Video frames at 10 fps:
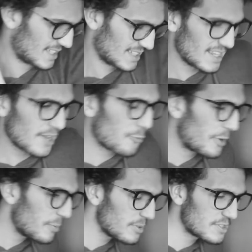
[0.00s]
Like,
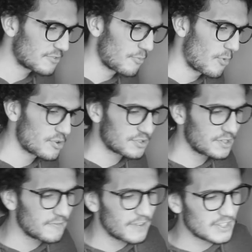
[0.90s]
Red Bull is from Austria,
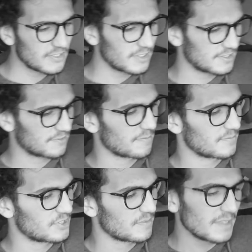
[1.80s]
Vettel is from
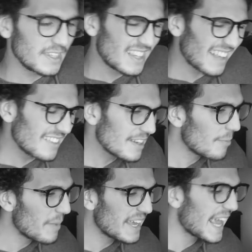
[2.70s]
Germany, that didn't
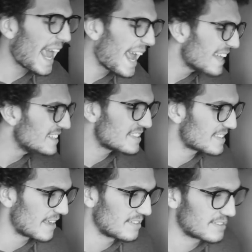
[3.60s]
make any
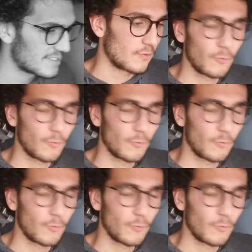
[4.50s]
sense.